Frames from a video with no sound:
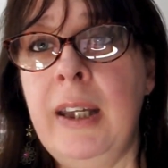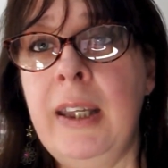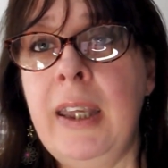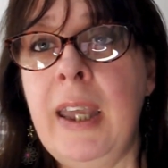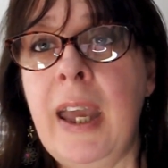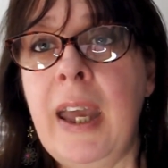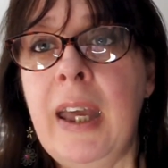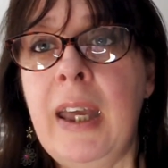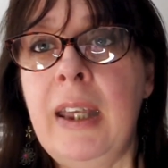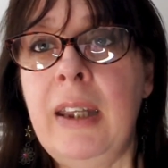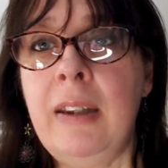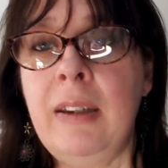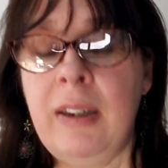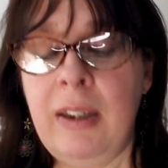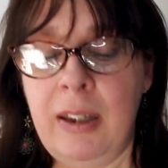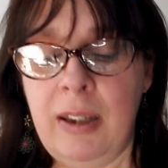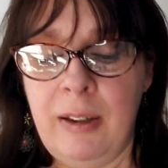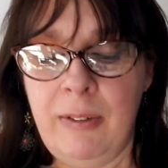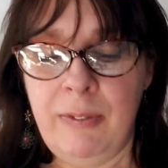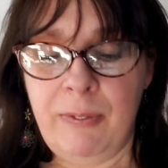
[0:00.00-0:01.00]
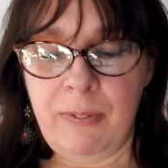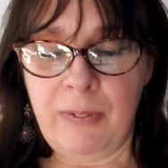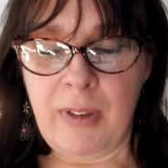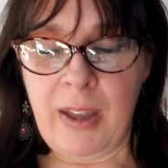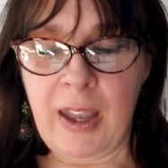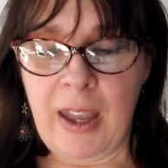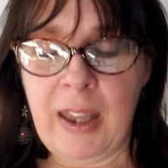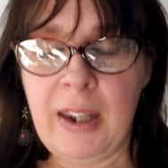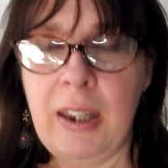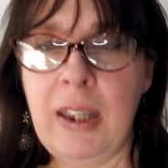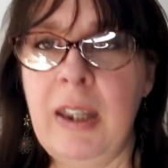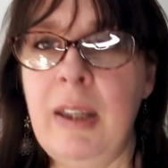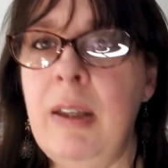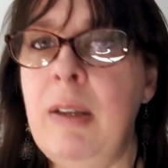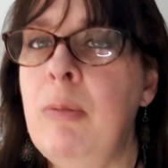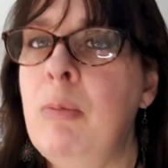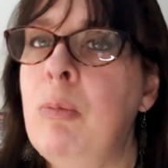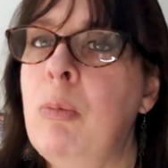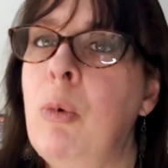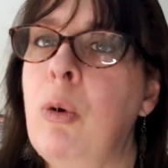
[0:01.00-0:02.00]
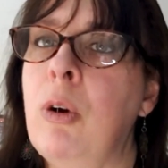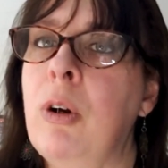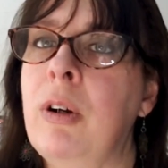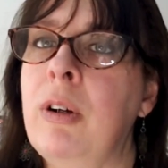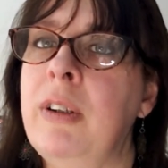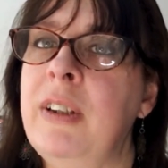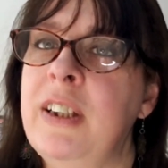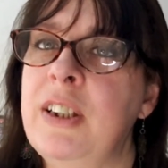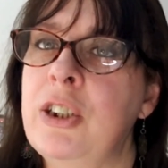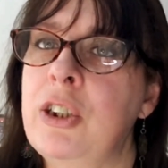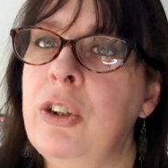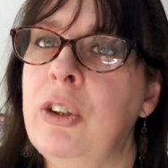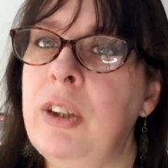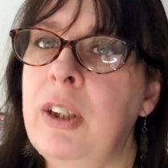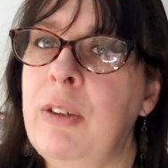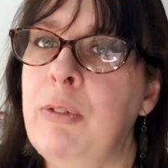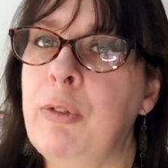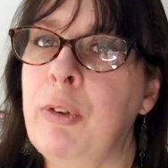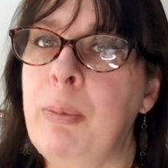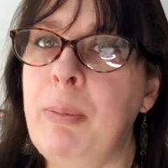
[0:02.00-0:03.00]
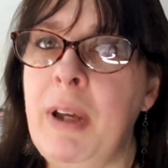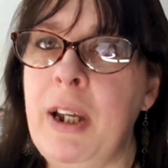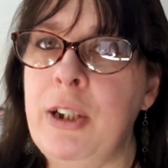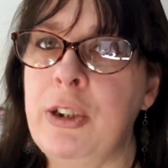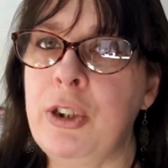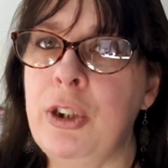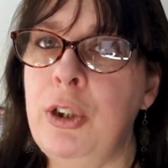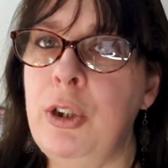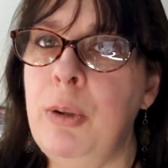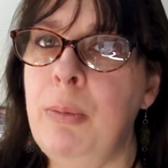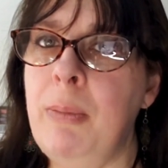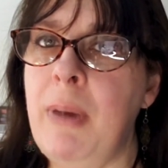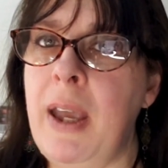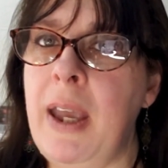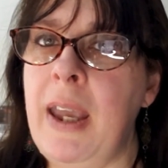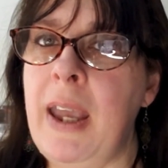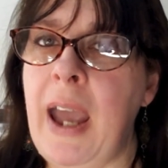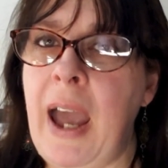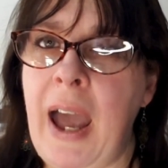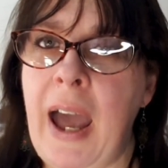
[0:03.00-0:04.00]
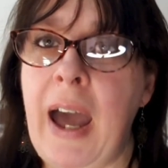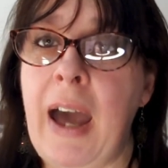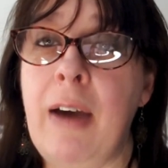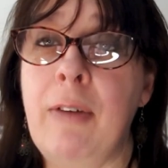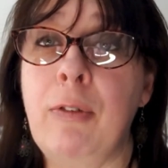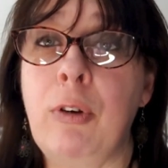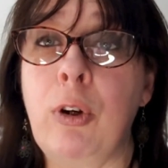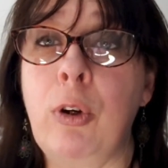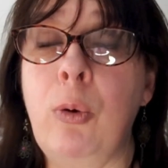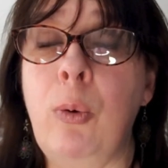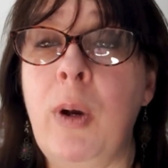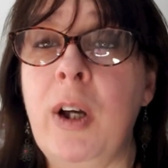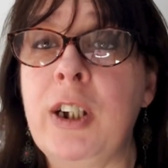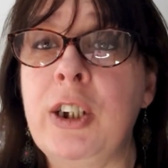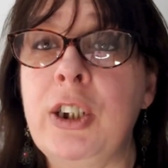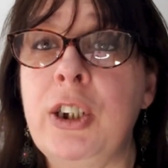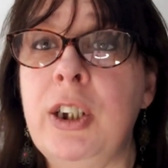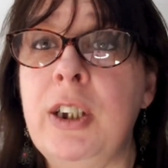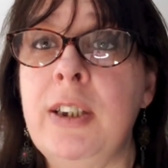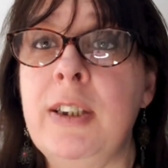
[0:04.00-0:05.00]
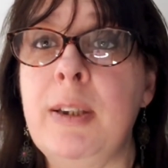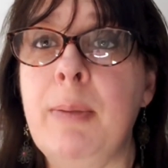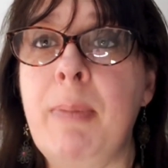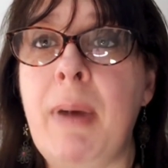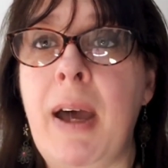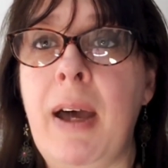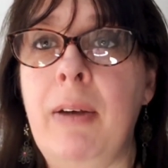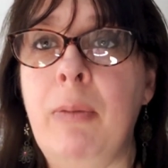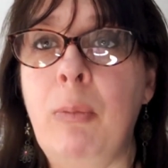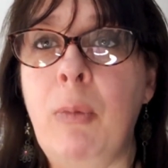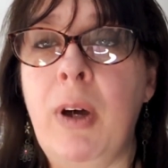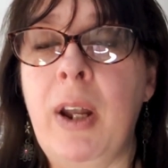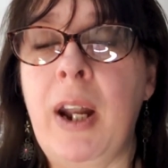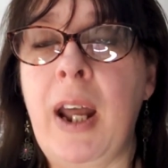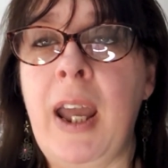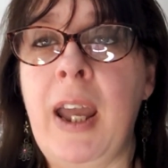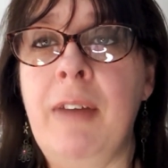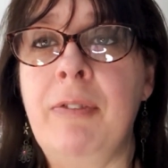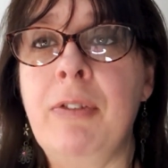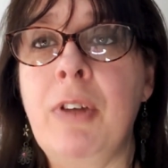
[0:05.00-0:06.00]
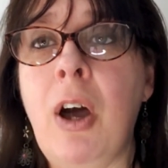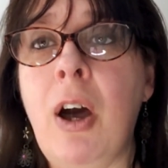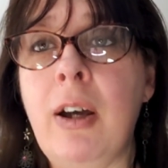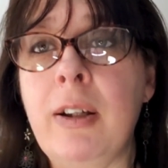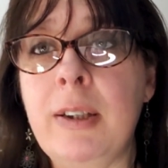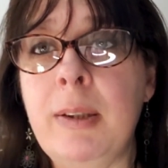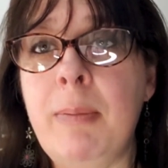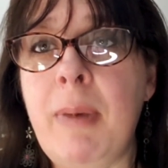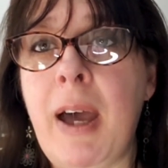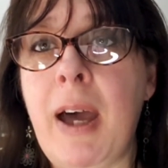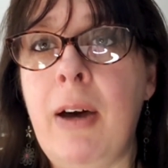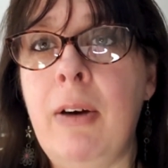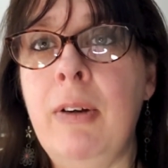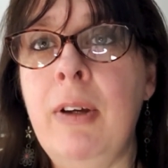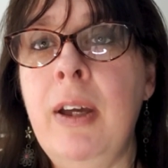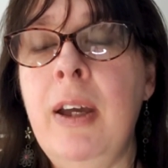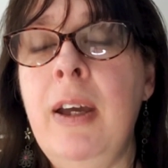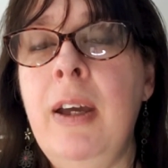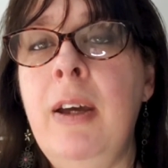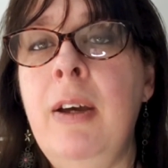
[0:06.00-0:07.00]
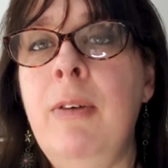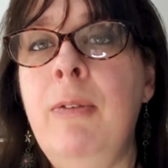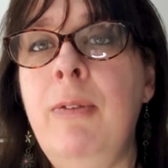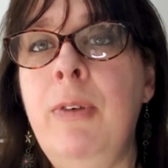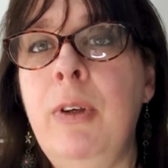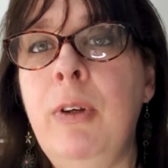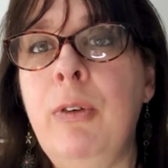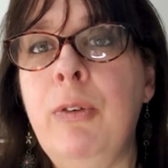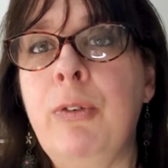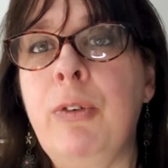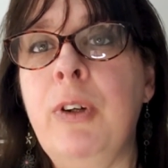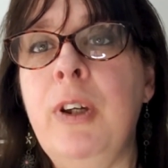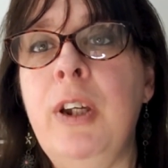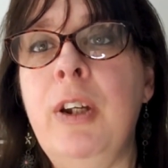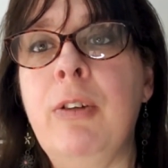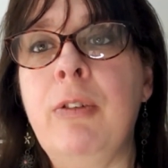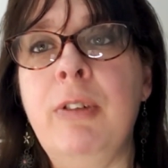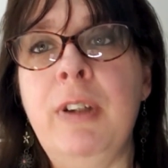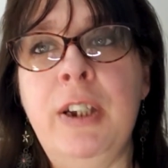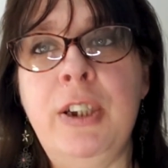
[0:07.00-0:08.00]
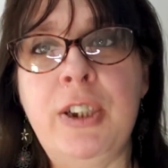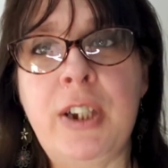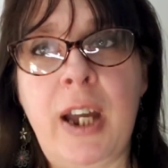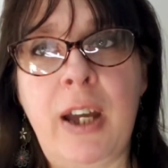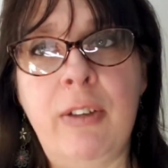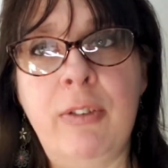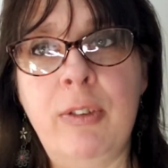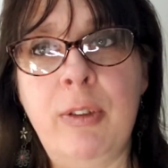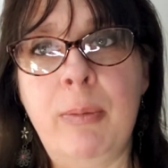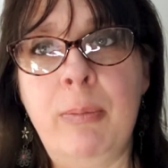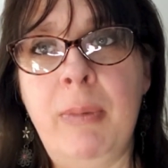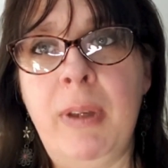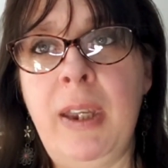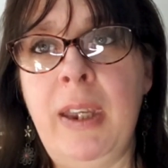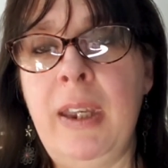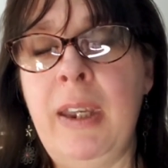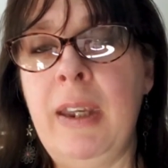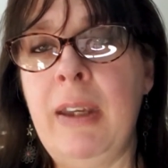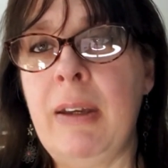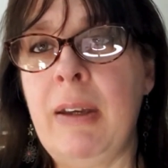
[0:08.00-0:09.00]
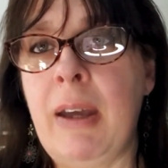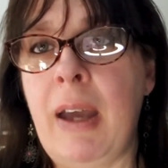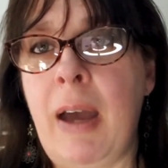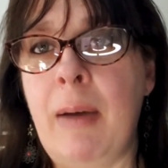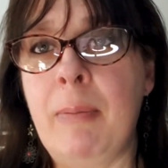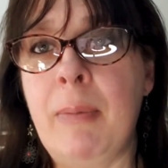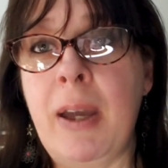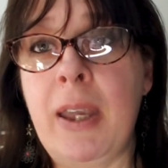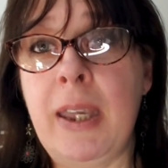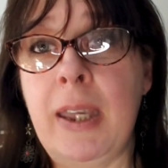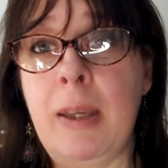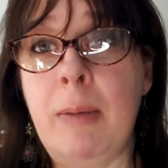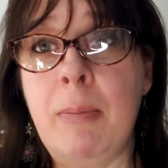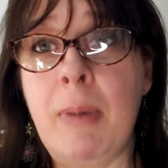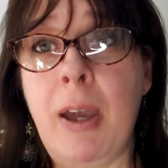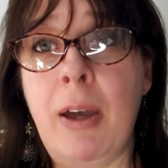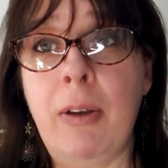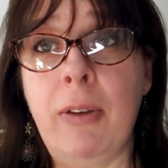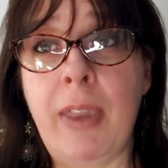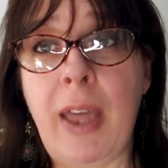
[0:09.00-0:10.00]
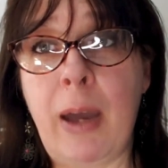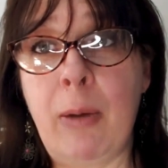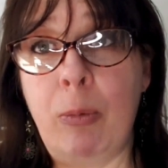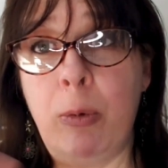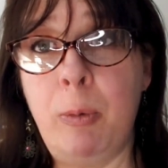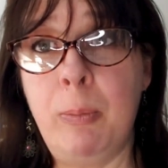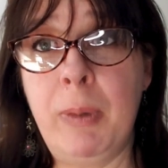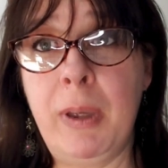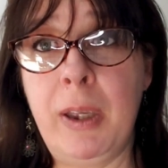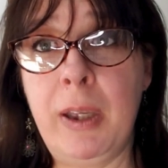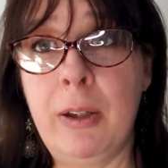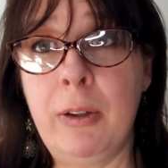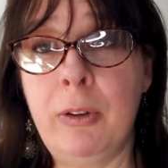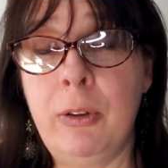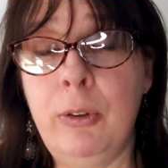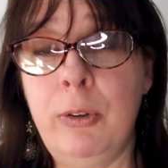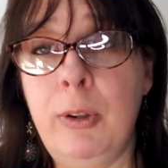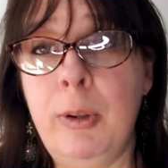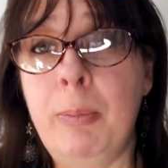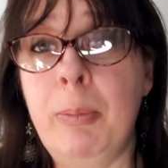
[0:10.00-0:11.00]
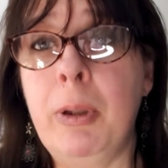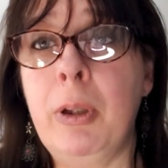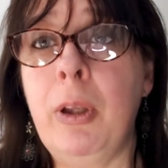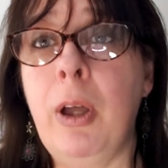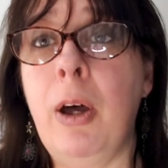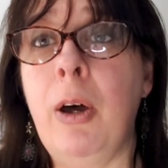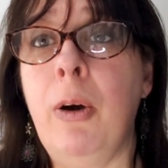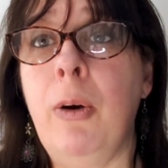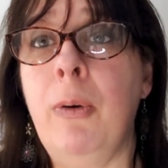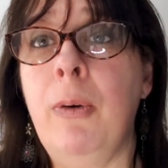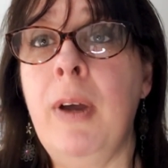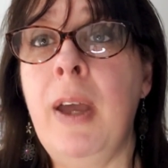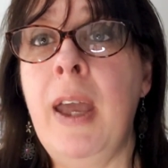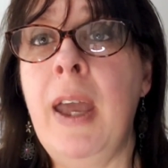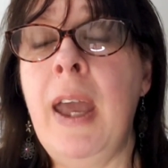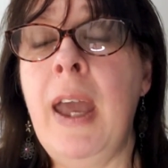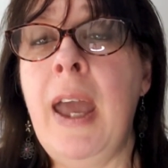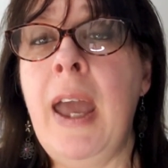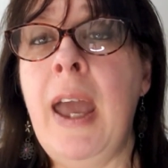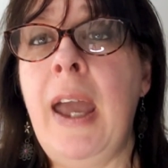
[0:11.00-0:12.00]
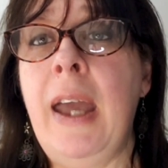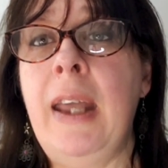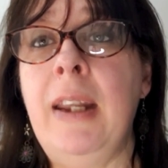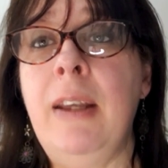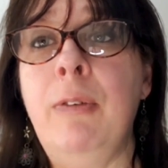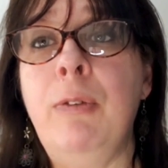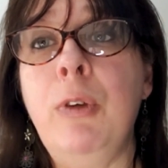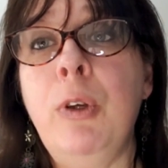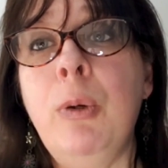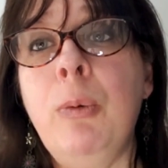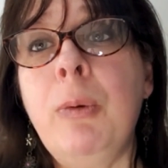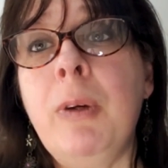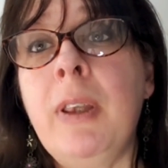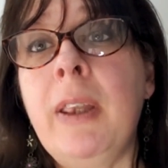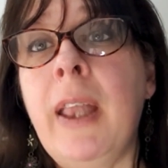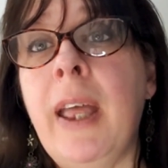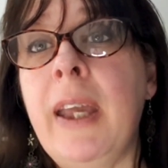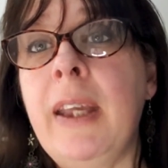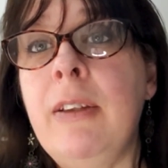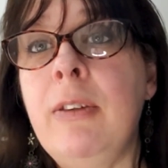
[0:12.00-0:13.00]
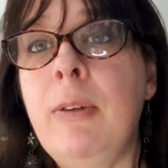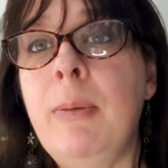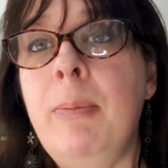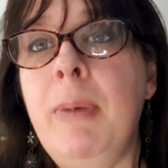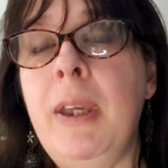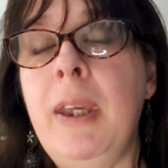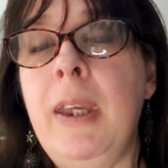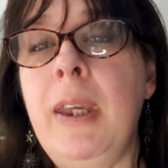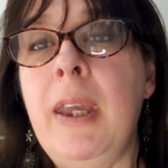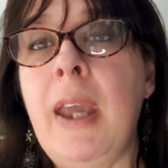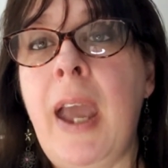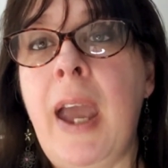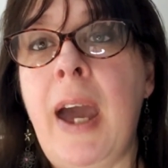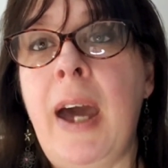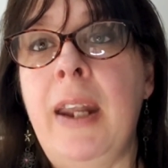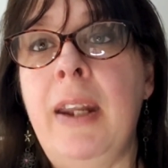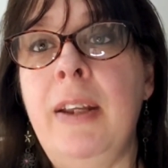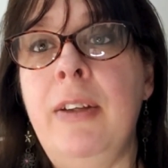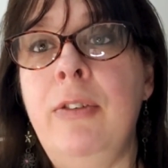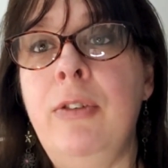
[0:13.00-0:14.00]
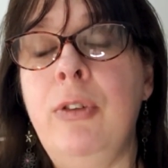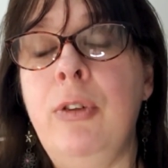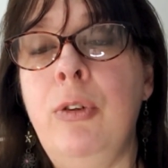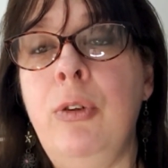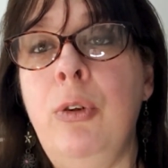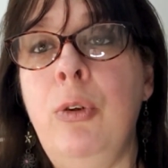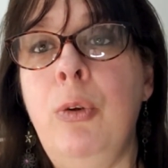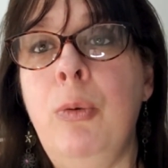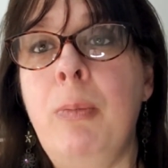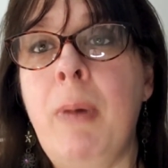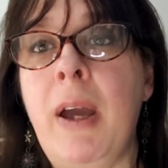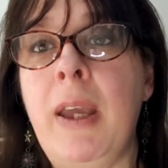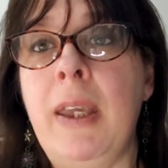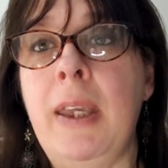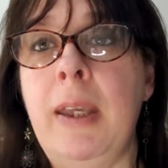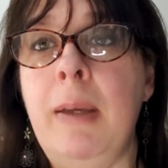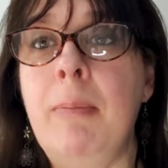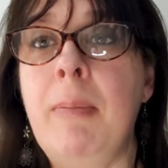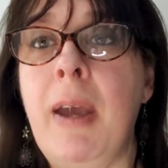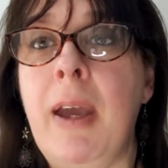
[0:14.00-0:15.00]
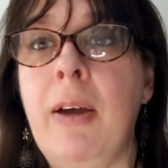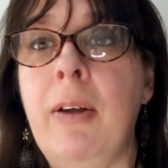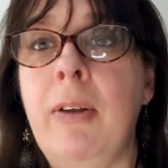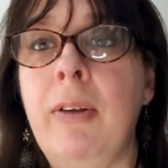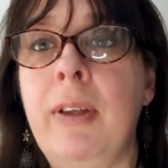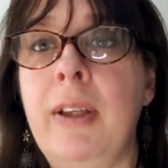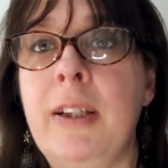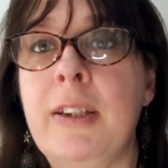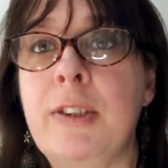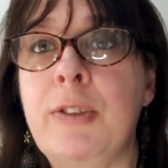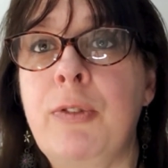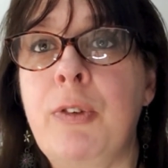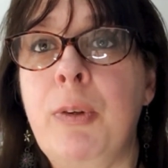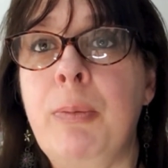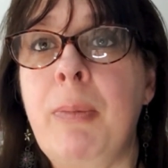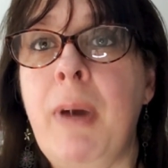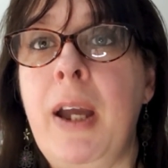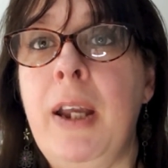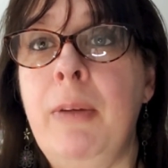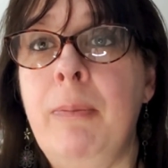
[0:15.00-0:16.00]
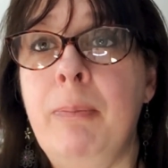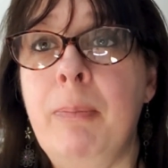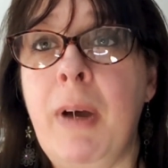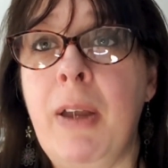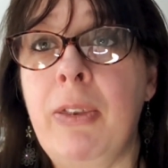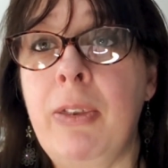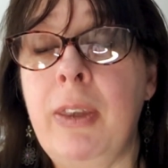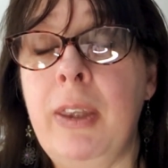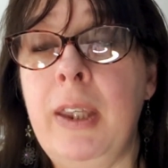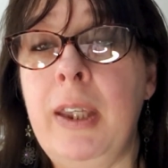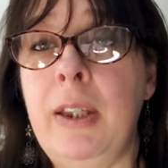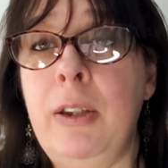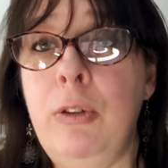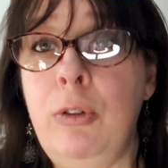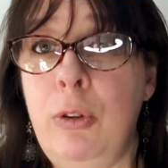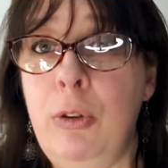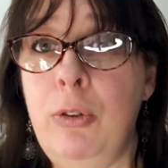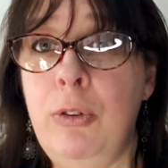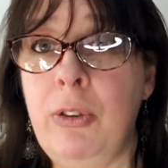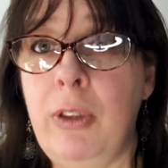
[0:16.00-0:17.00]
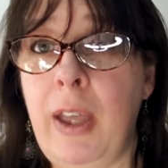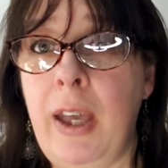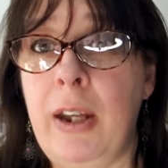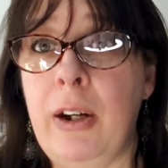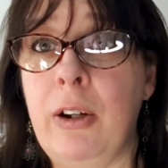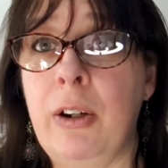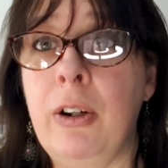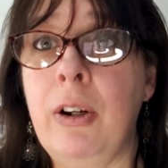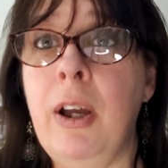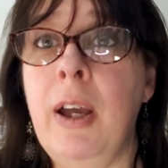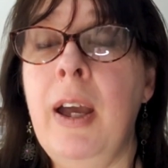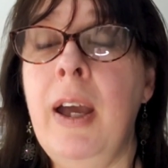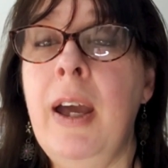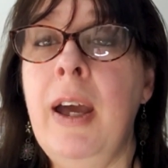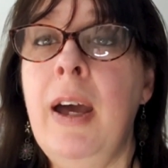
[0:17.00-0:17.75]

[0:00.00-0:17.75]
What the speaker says: Again, if any more additional information you may have or questions about what I have talked about, feel free to reach out to me at my email that will be included below. And if you would like to be added to my email list for my monthly newsletter,